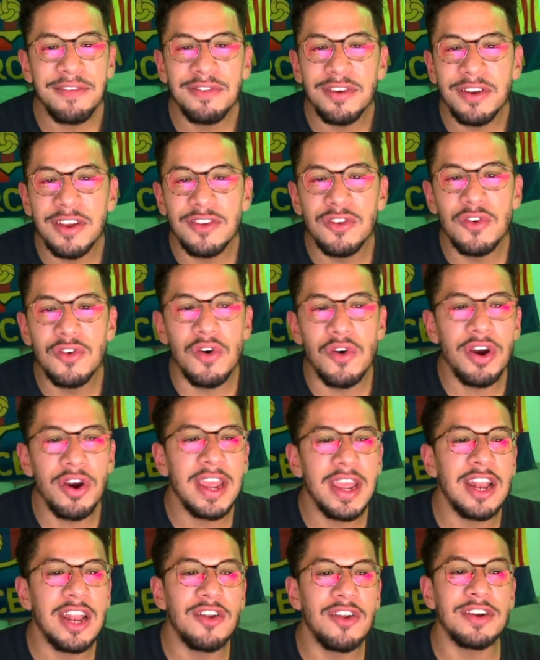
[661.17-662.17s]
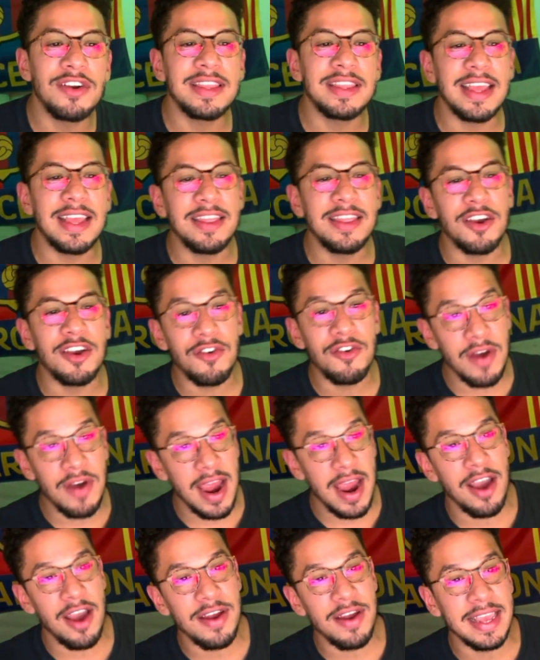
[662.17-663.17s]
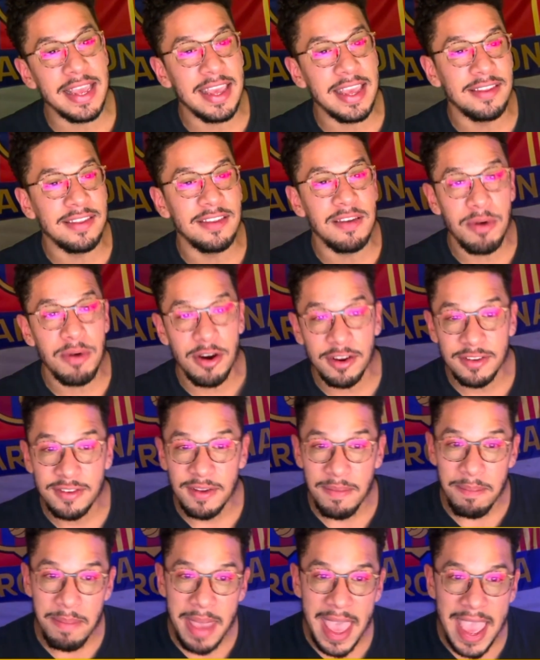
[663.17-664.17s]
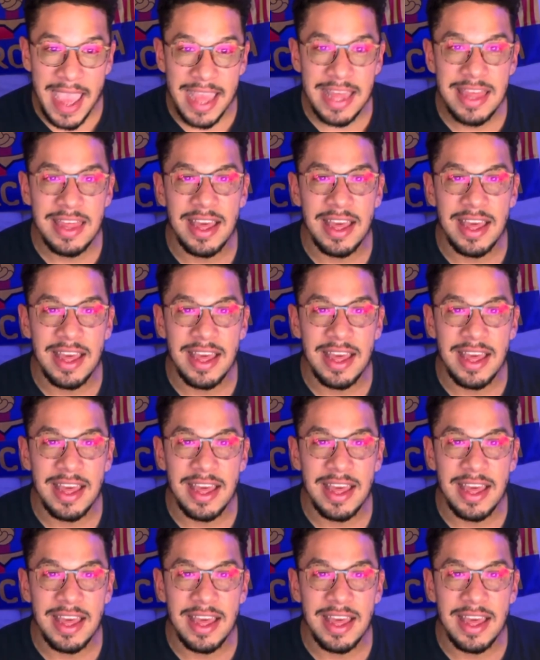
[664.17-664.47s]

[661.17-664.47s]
he scored, he looked at the crowd and kissed the Barca badge,